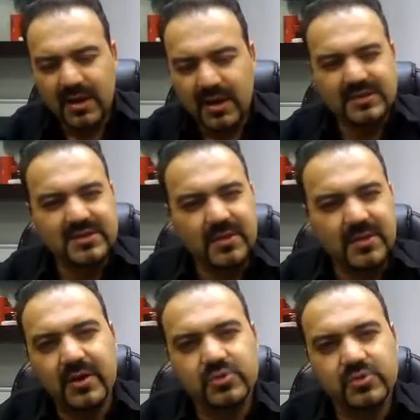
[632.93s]
and Sam
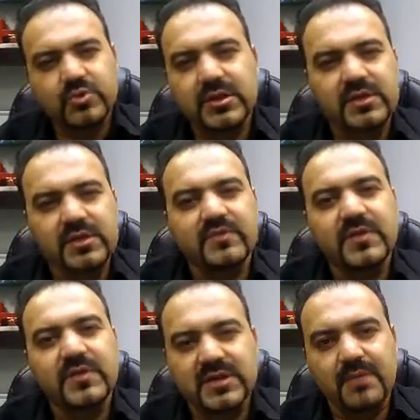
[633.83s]
Harris would like to give me
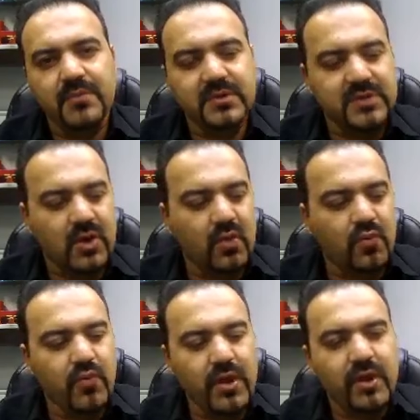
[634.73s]
examples of
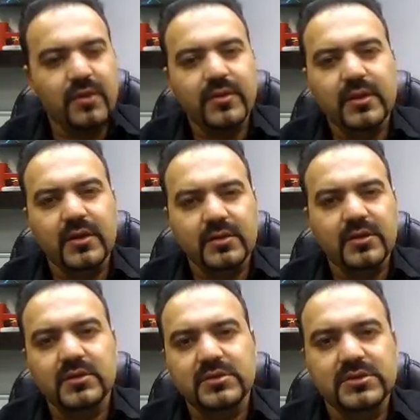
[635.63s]
where in
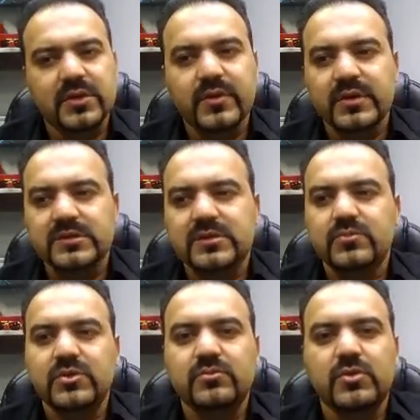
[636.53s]
ideology there is
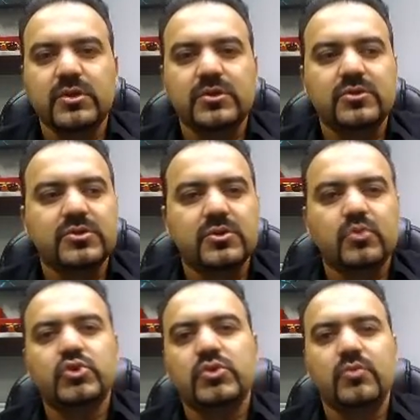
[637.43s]
a
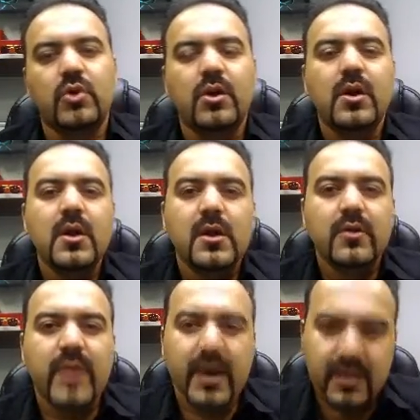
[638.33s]
notion more
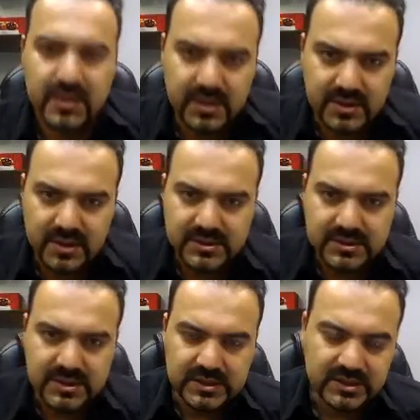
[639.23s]
radical than this.
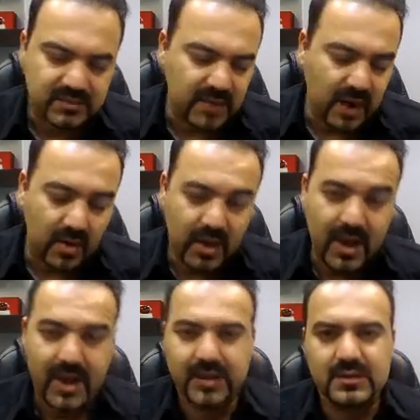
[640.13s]
That this is our
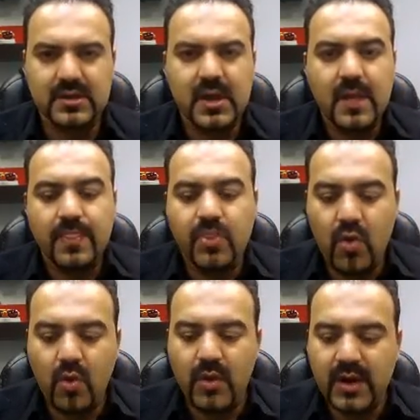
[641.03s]
land.
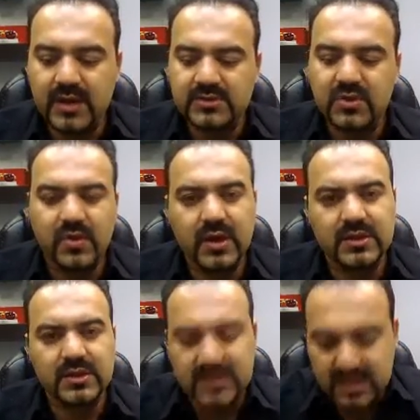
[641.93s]
No one has the
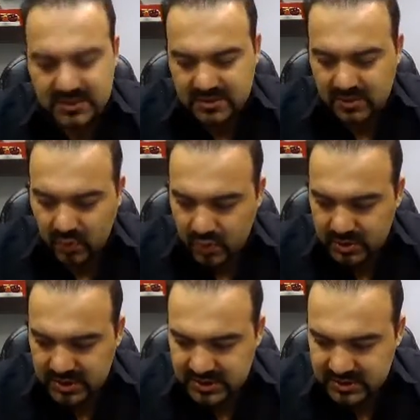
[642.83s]
right. This
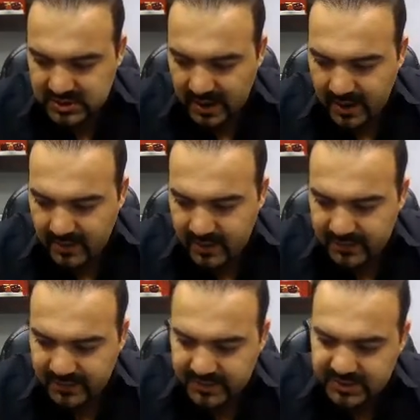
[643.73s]
is our
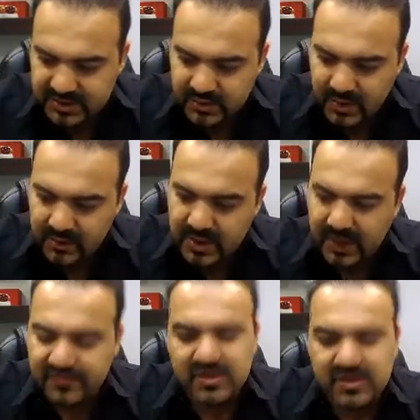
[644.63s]
rightful. This is where we
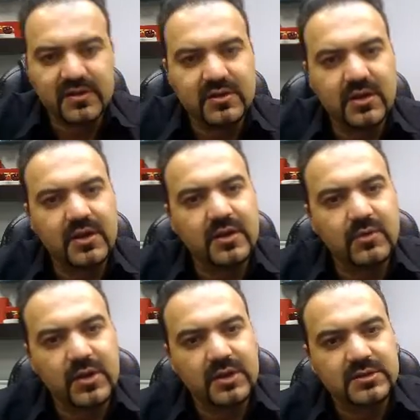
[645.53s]
have to live and not
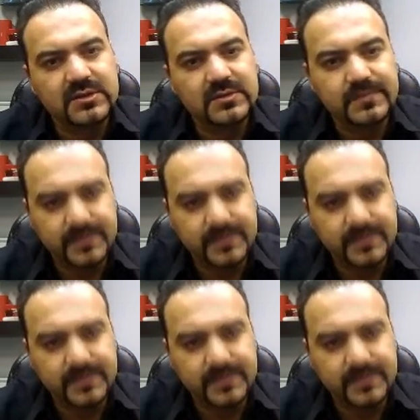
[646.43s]
anyone else.